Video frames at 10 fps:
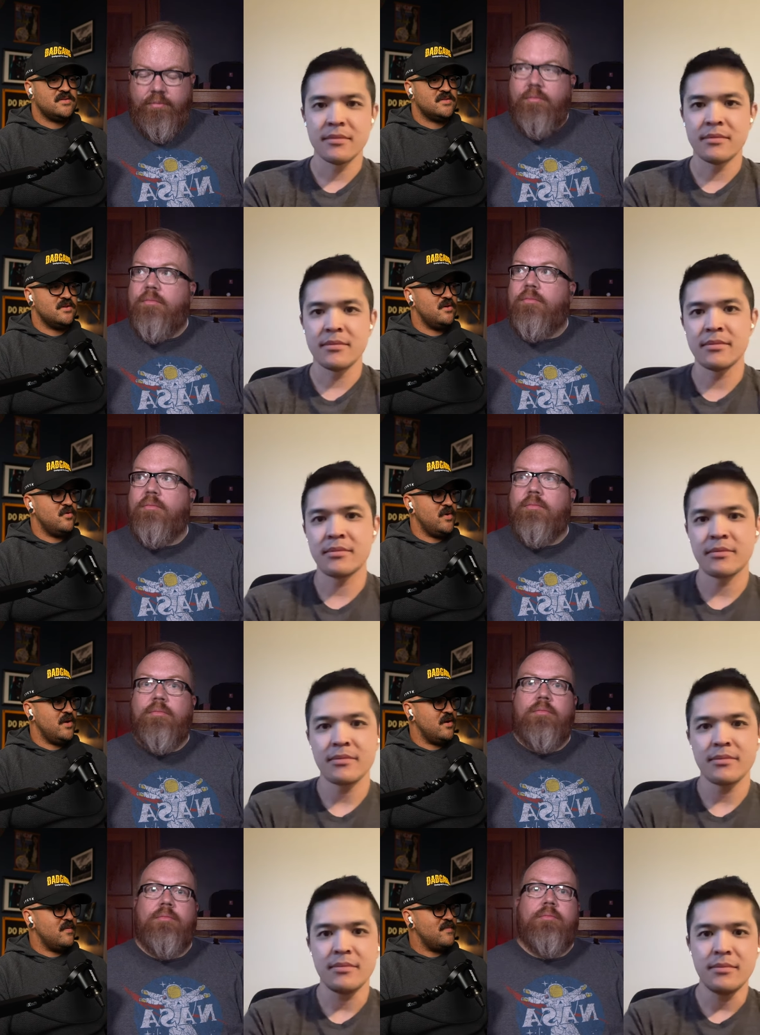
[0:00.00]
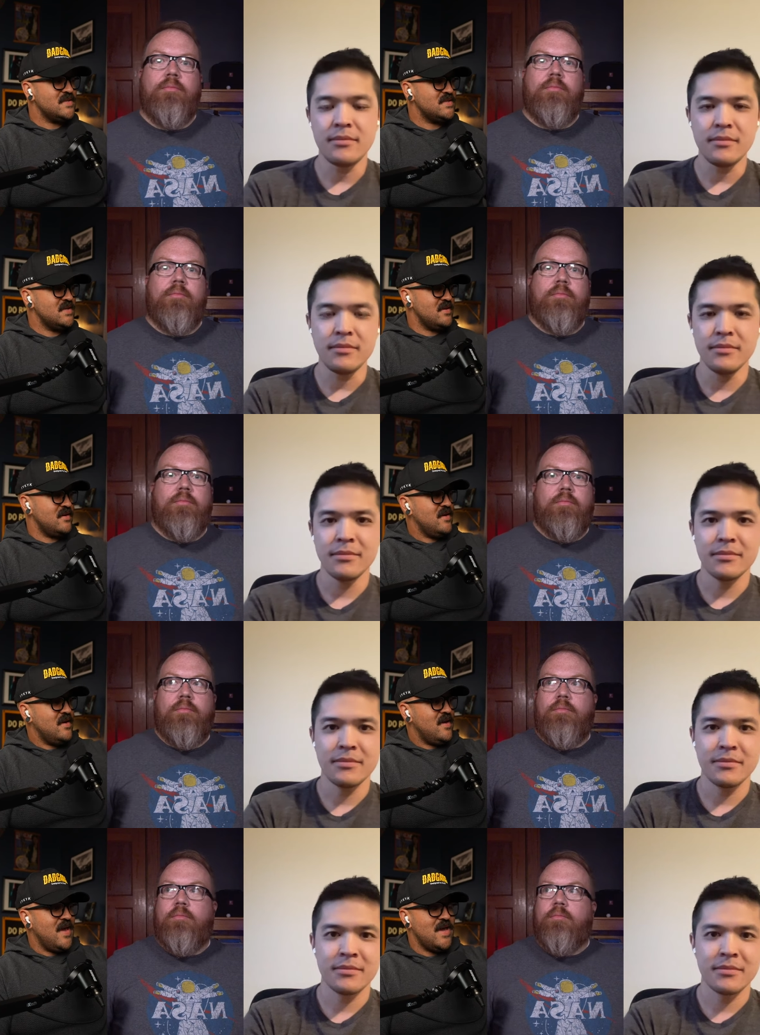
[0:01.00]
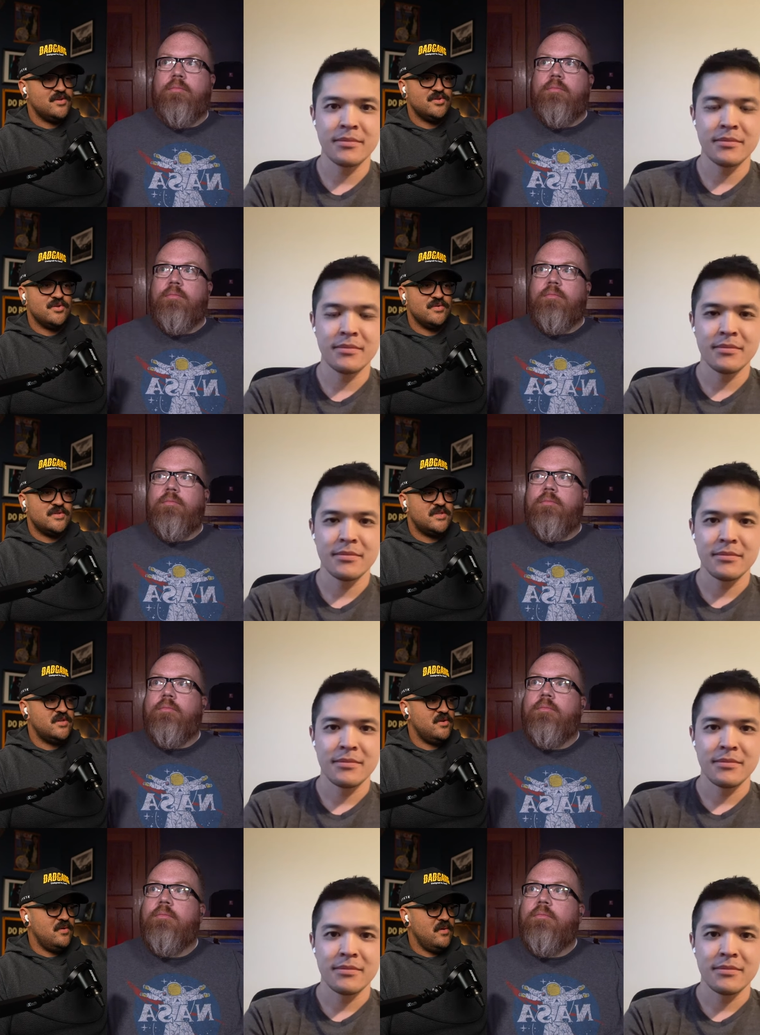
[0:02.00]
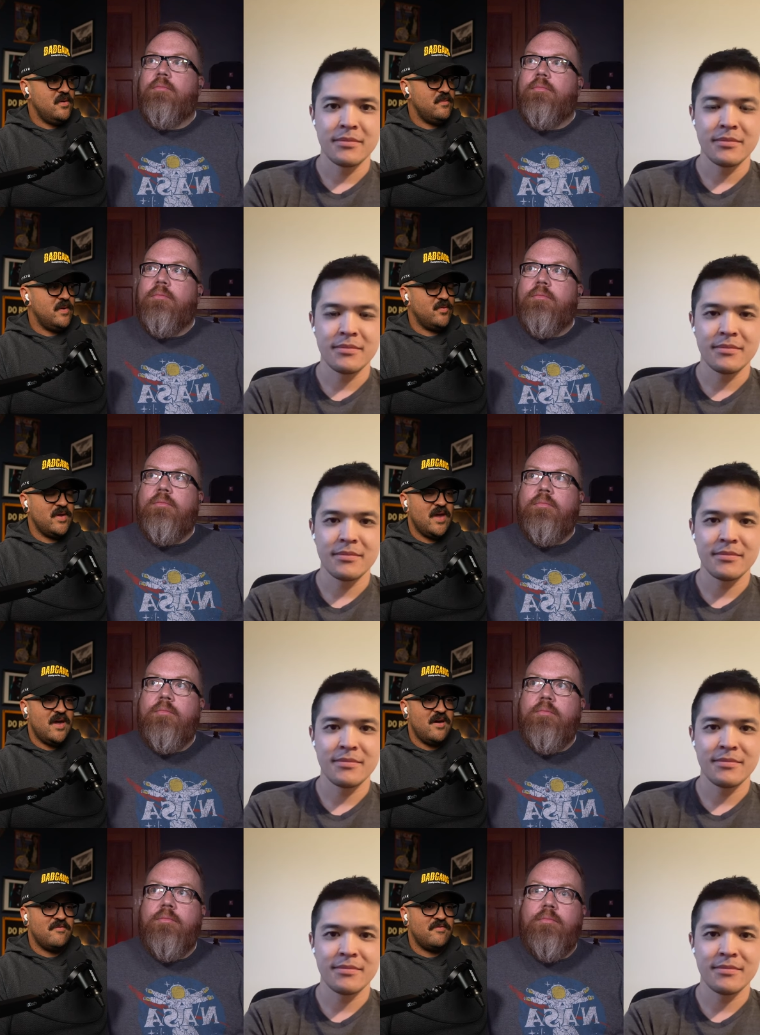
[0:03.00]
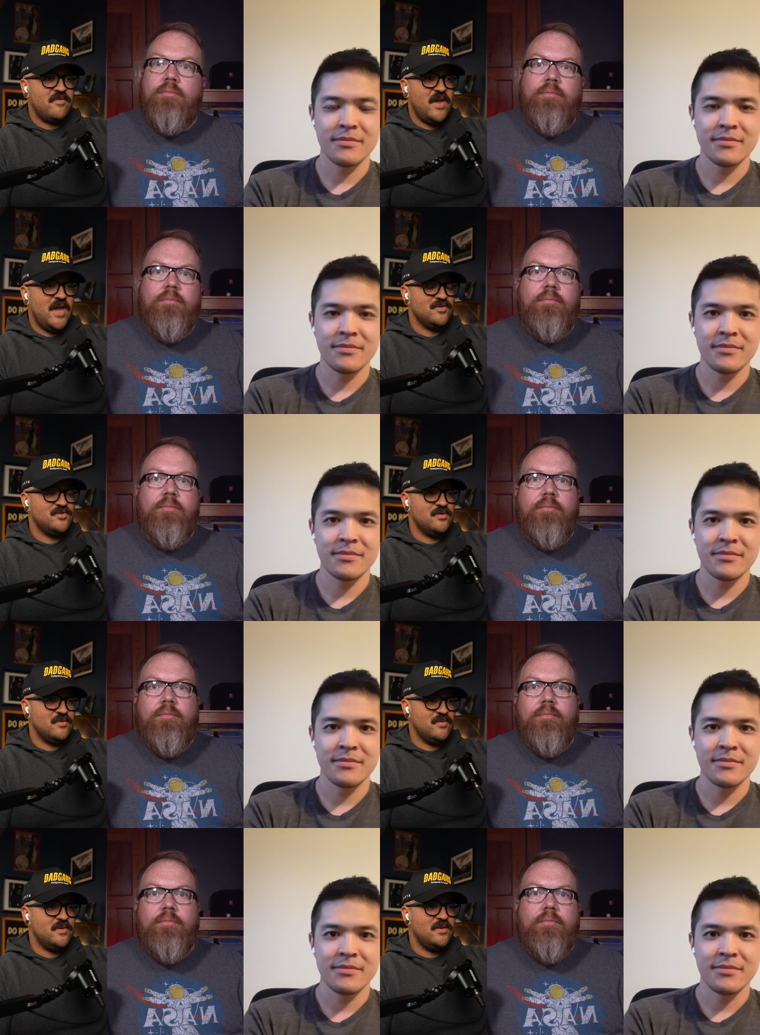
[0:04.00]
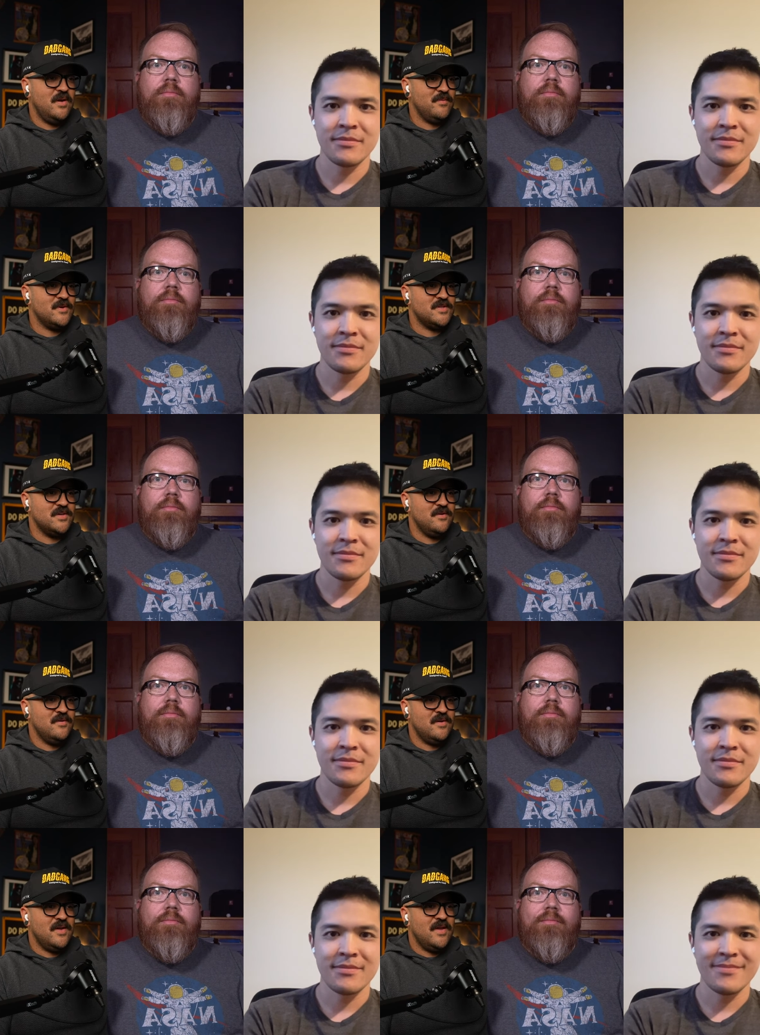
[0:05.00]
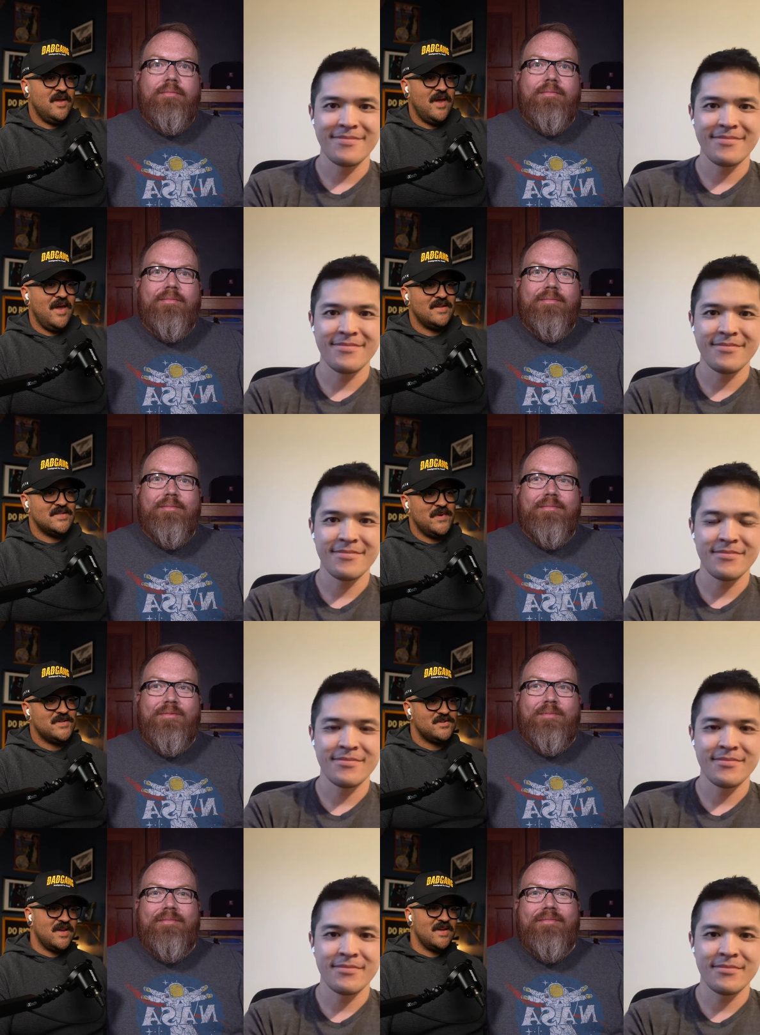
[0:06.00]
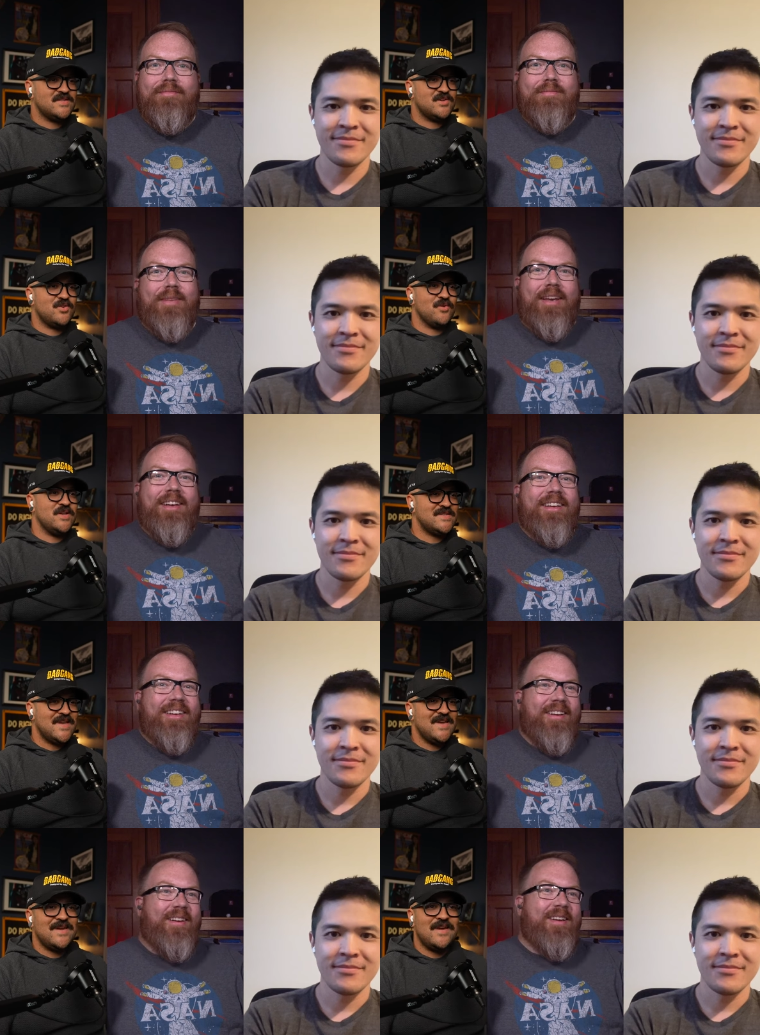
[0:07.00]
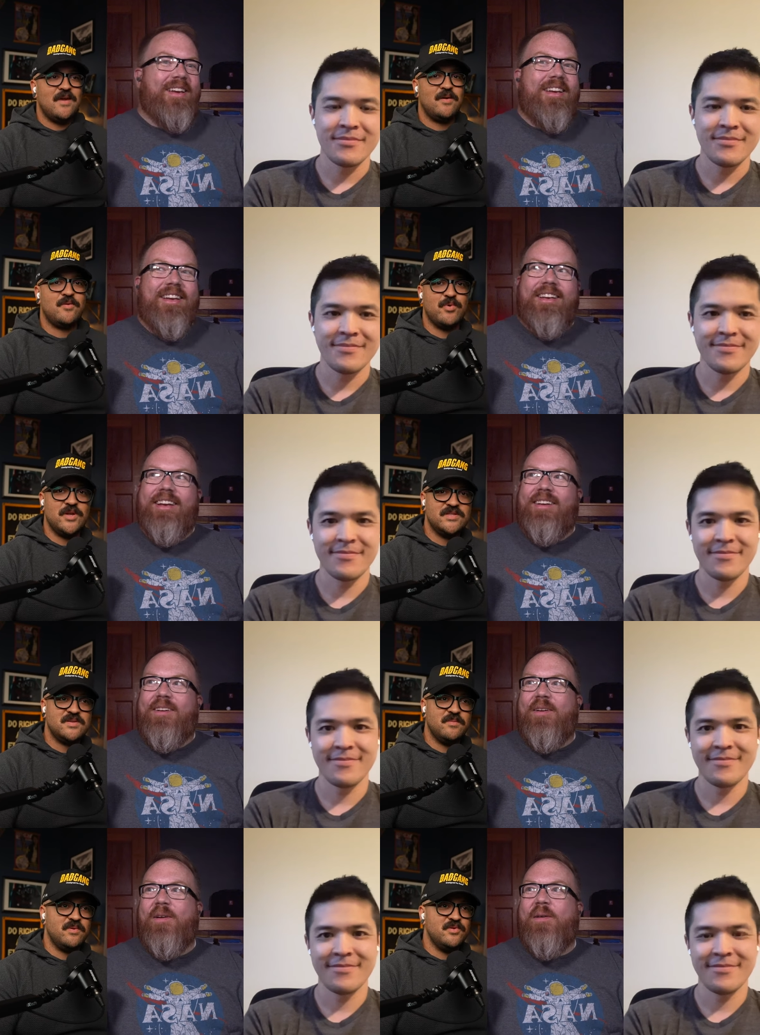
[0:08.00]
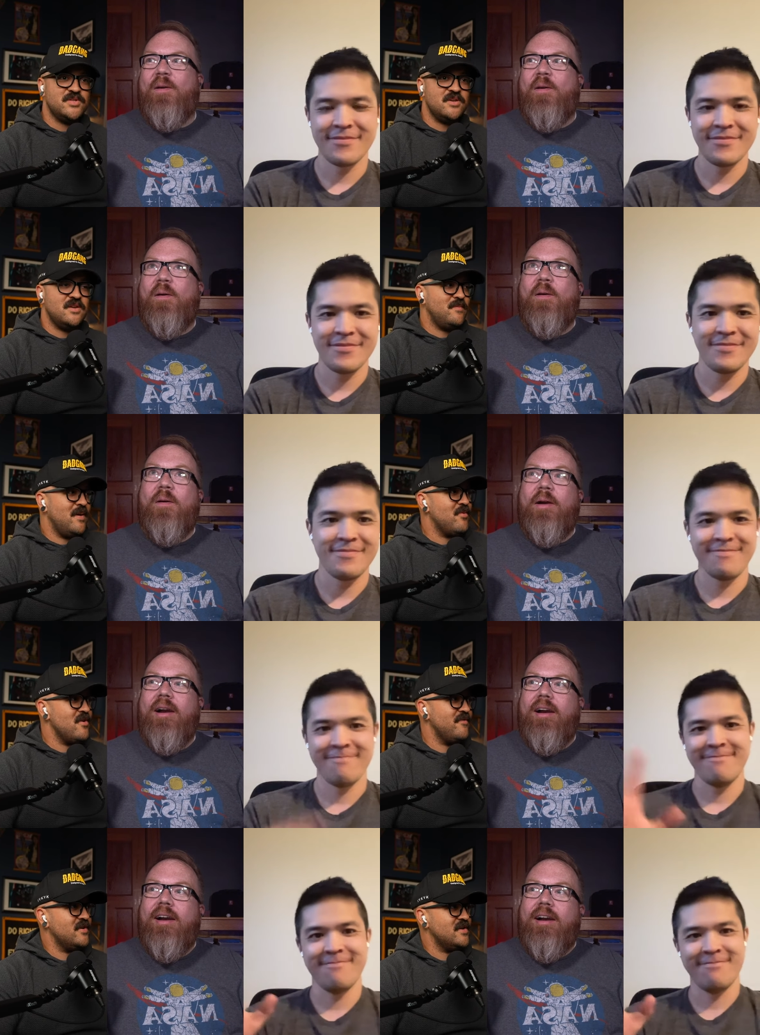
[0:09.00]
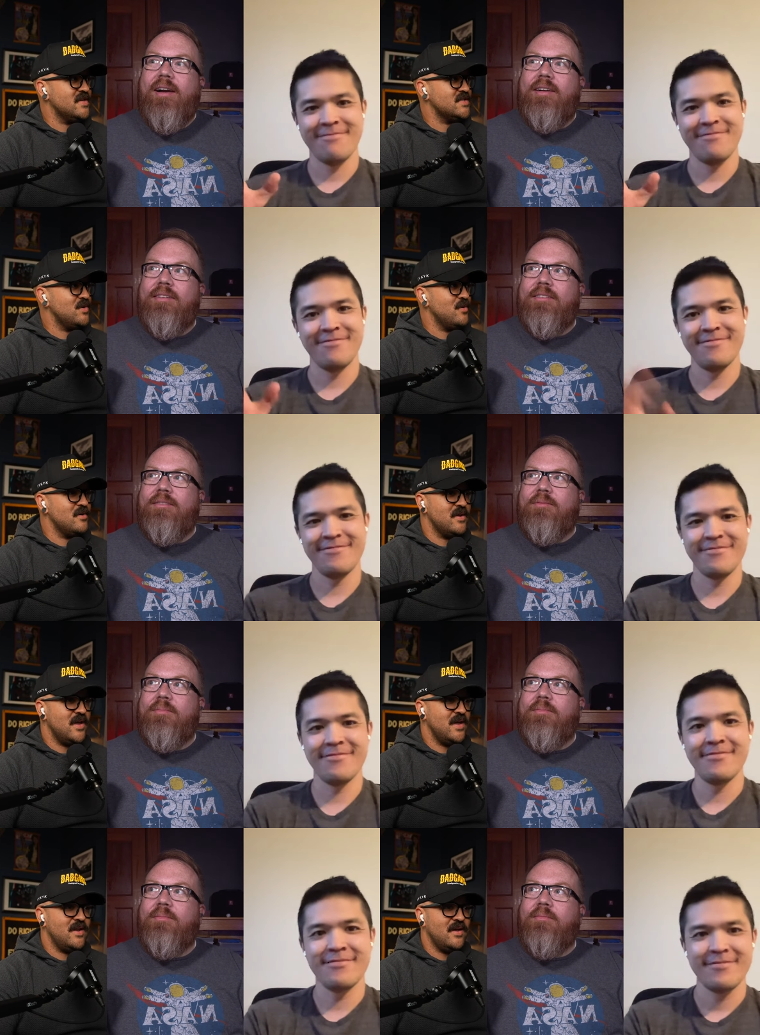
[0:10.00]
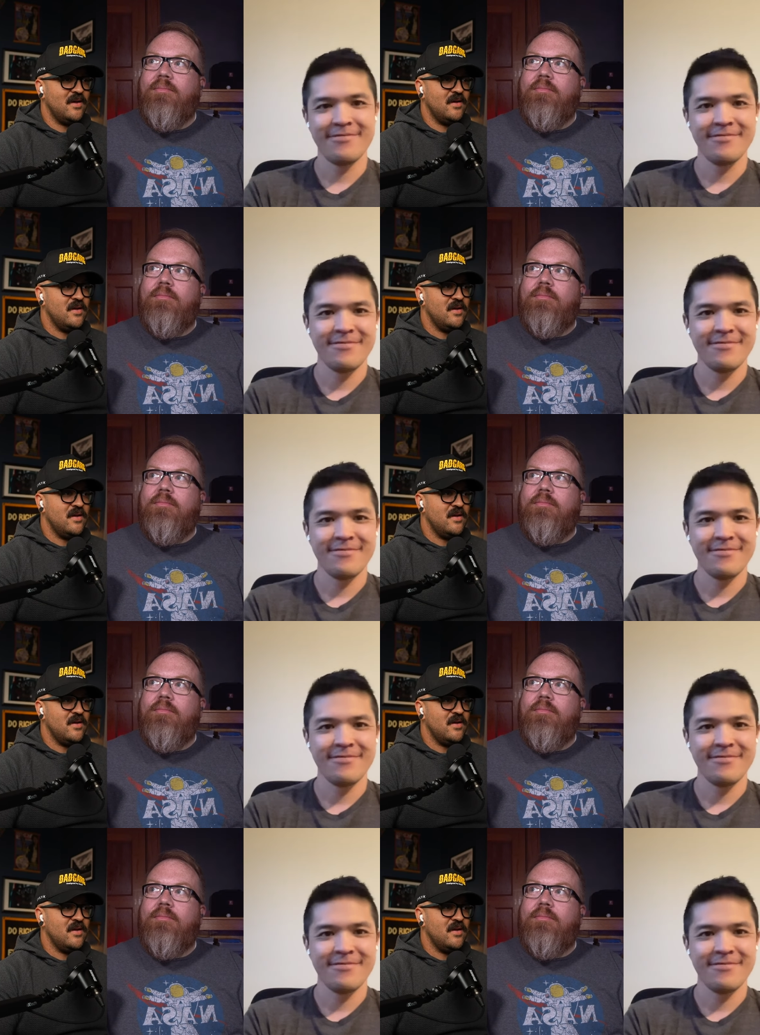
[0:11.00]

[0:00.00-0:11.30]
Speaker 1: So we are missing Andrew two, but we have Andrew number two and special guest Chris, aka Prince Bougie, member of our Discord and uh,